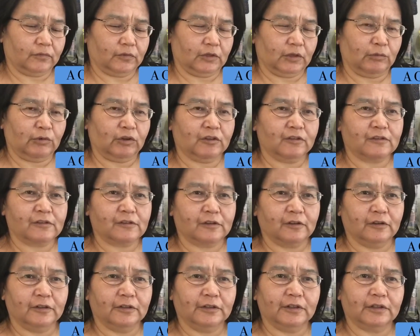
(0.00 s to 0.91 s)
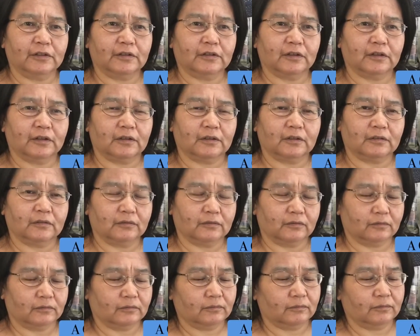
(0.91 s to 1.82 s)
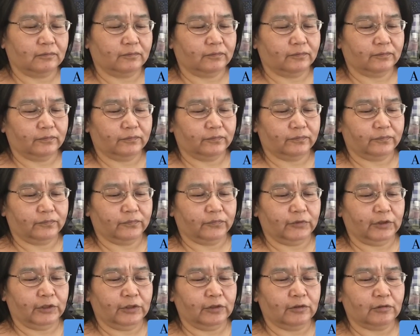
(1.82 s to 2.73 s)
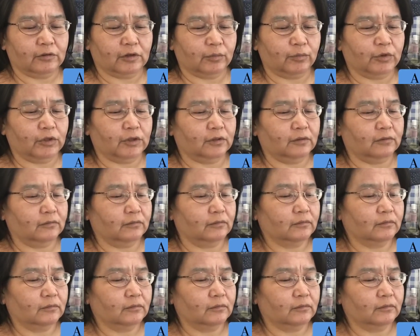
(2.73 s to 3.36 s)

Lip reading: I'm not skilled at interrupting